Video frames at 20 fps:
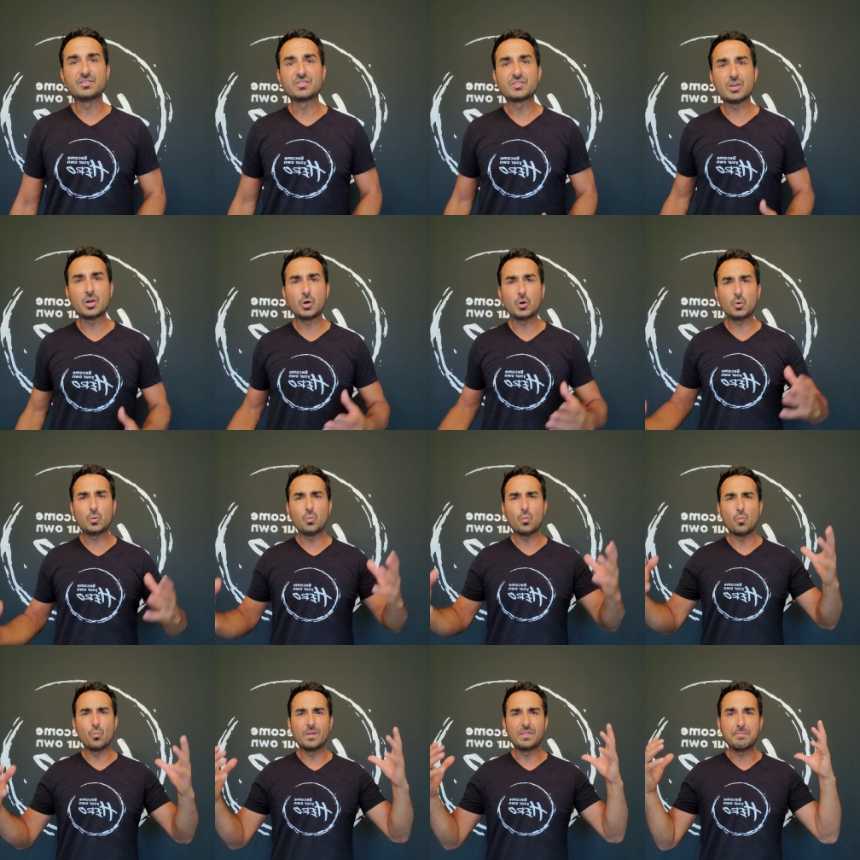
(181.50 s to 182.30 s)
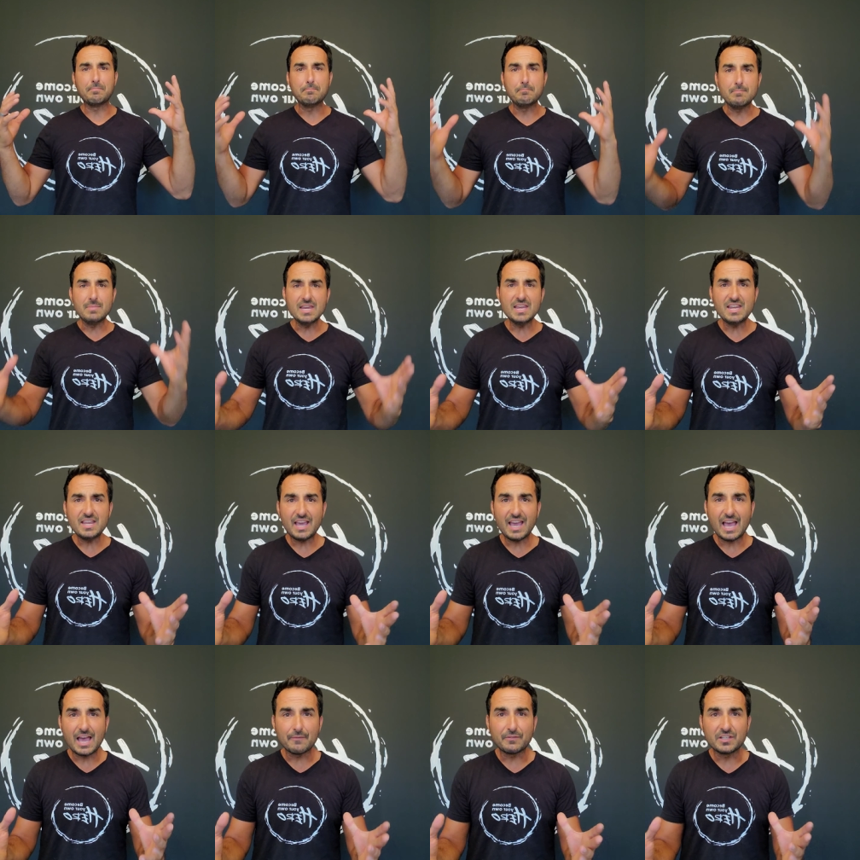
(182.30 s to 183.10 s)
so, with
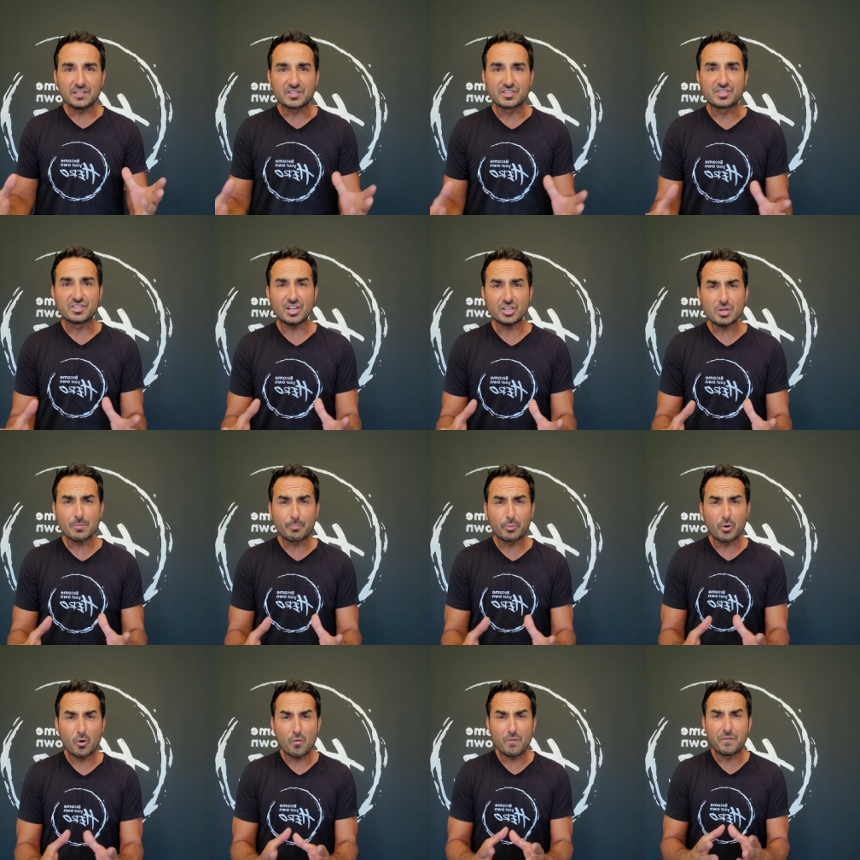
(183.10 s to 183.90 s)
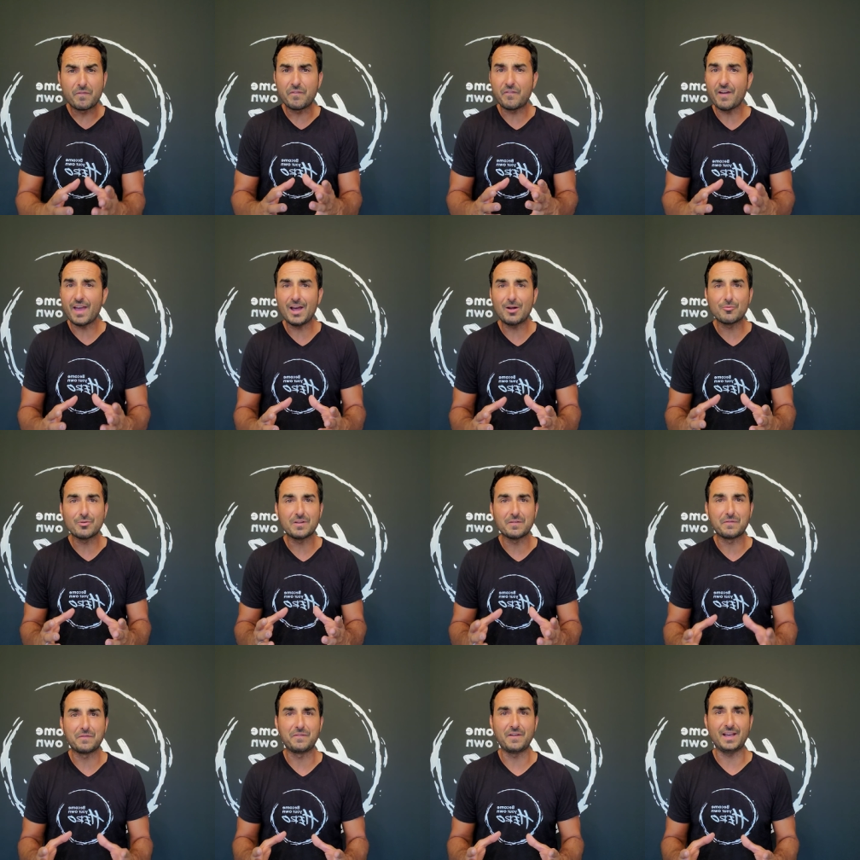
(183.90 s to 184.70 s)
media having such a profound
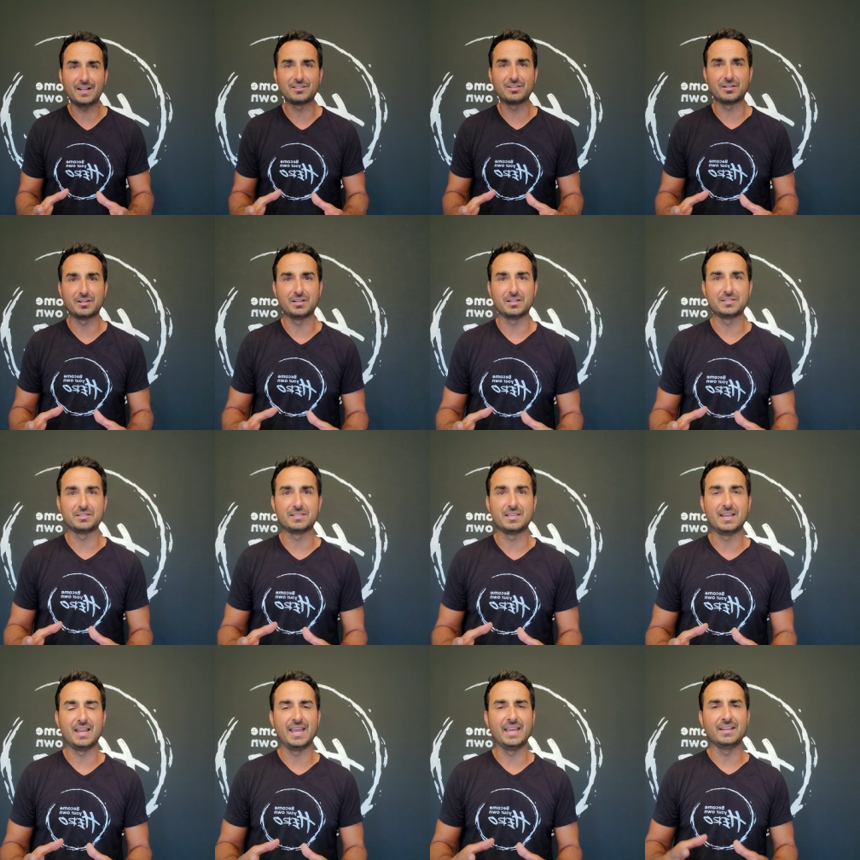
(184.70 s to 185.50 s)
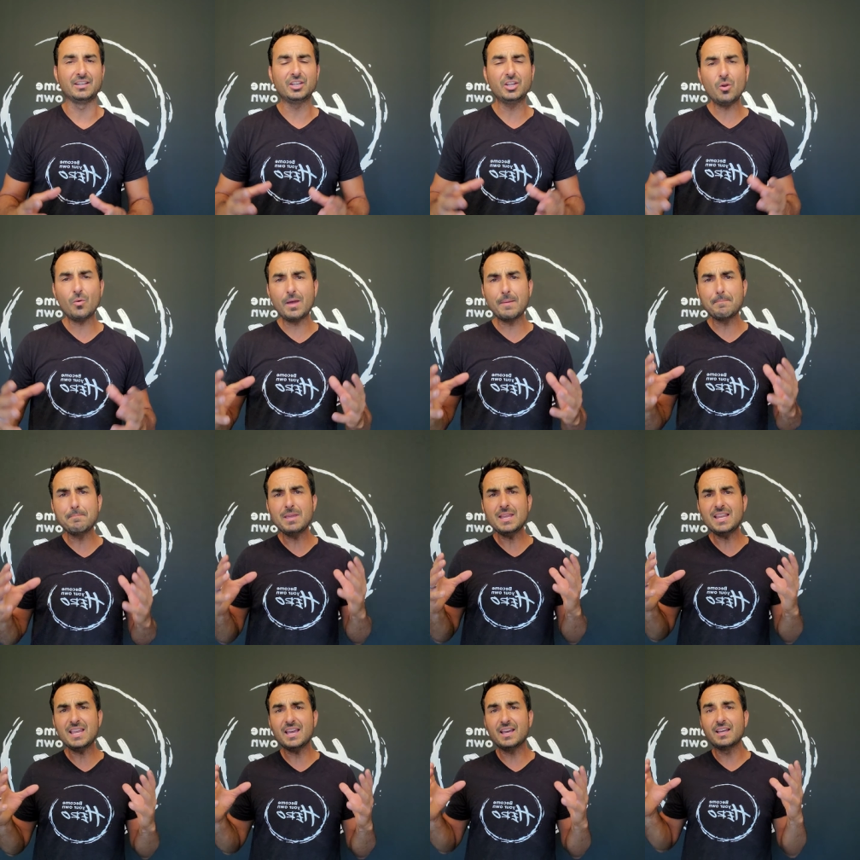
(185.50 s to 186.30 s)
effect on us today, and you know what,
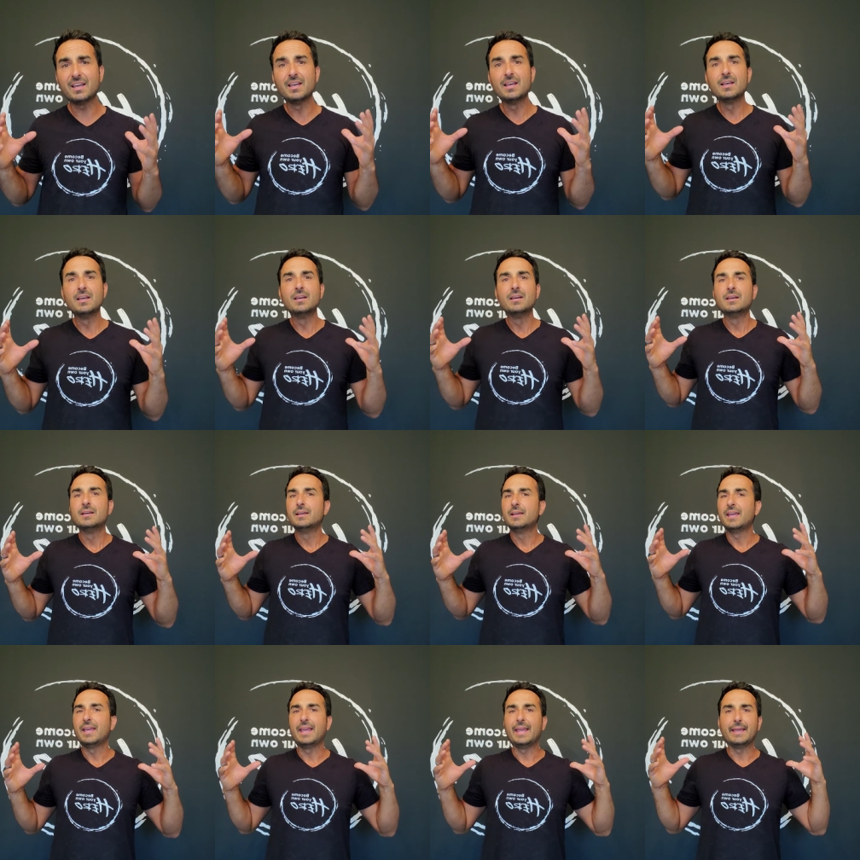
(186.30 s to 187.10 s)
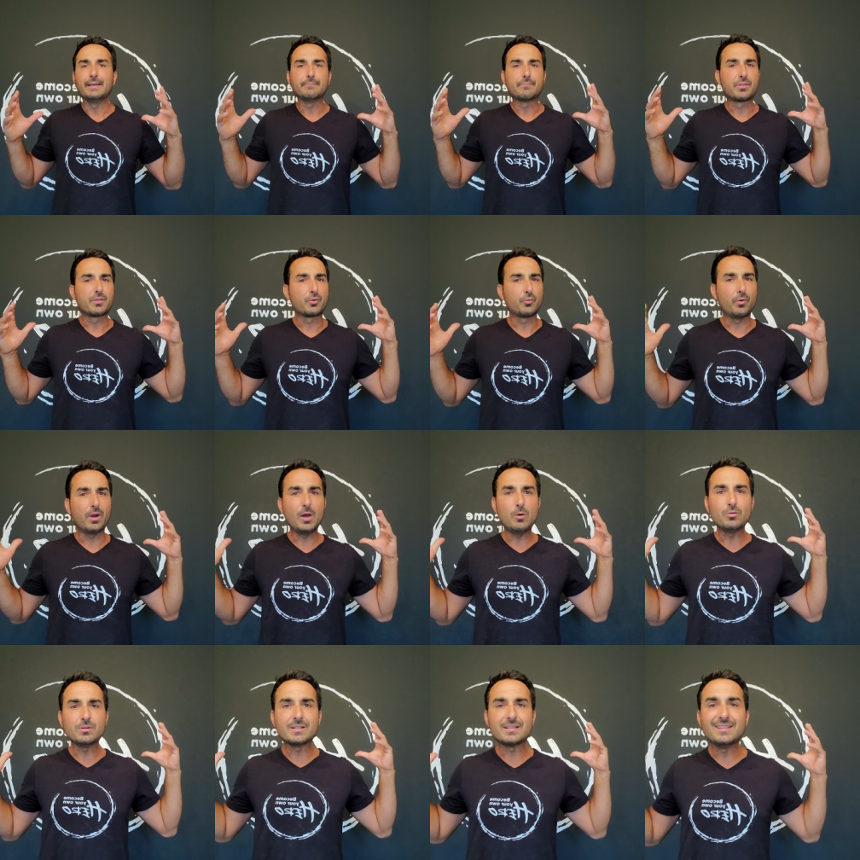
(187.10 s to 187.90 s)
media
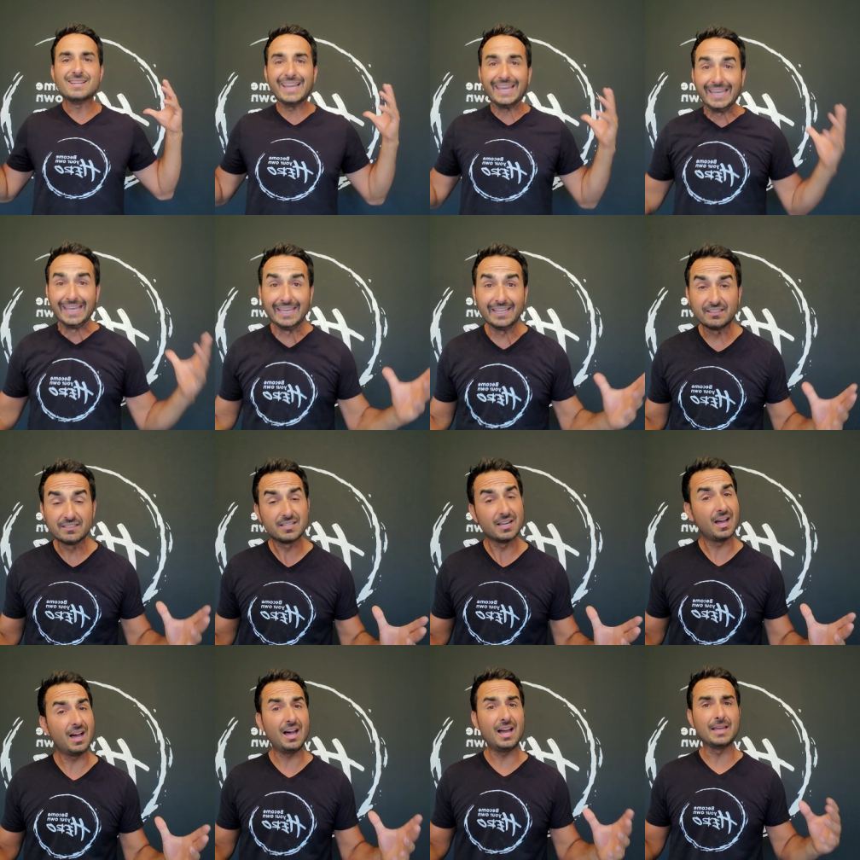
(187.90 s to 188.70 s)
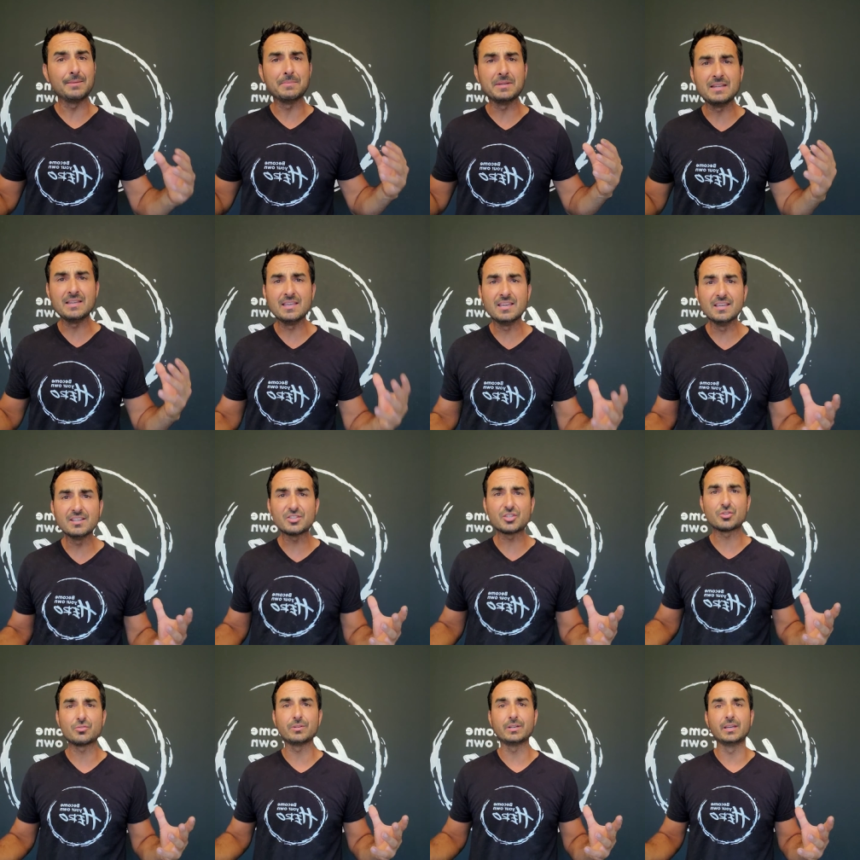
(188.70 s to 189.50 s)
throughout time and
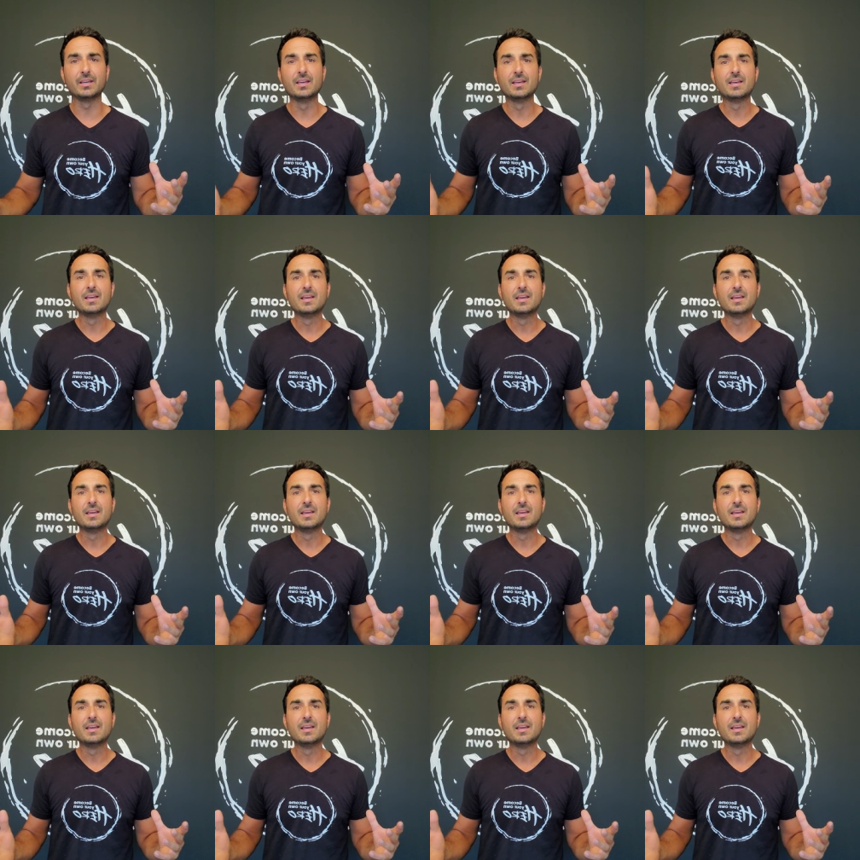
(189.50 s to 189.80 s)
history